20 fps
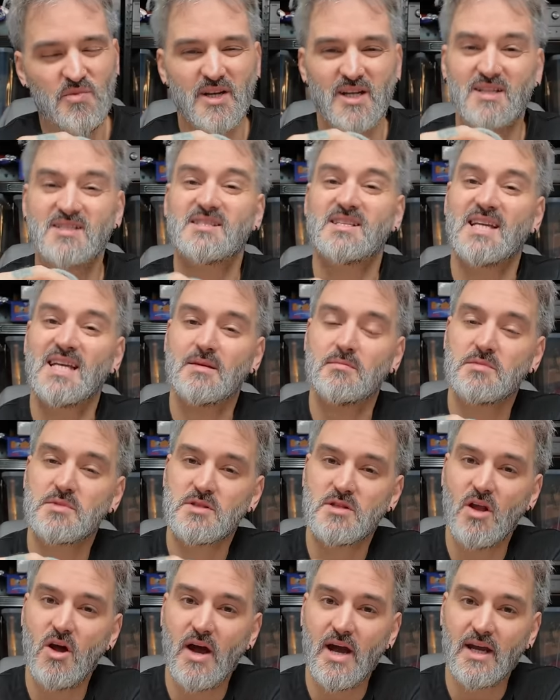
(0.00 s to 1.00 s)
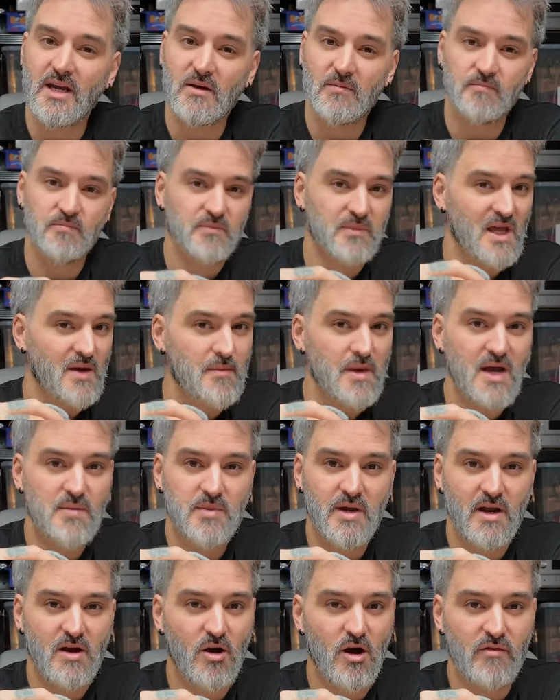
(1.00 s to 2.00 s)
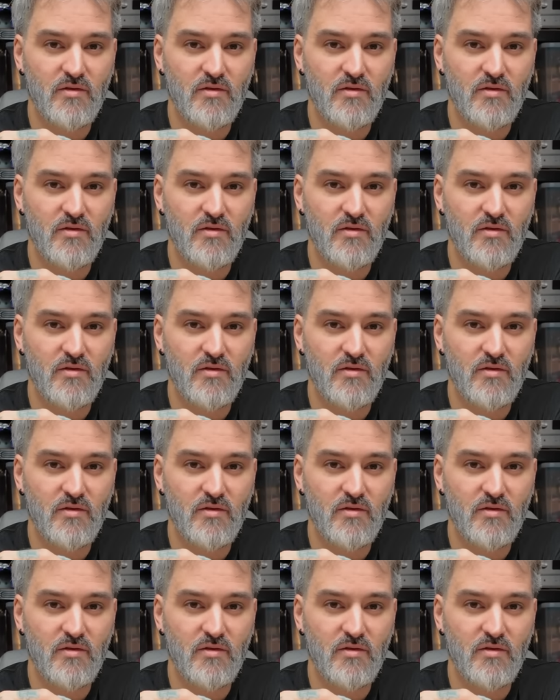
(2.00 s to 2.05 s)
but it seems like there may be a lot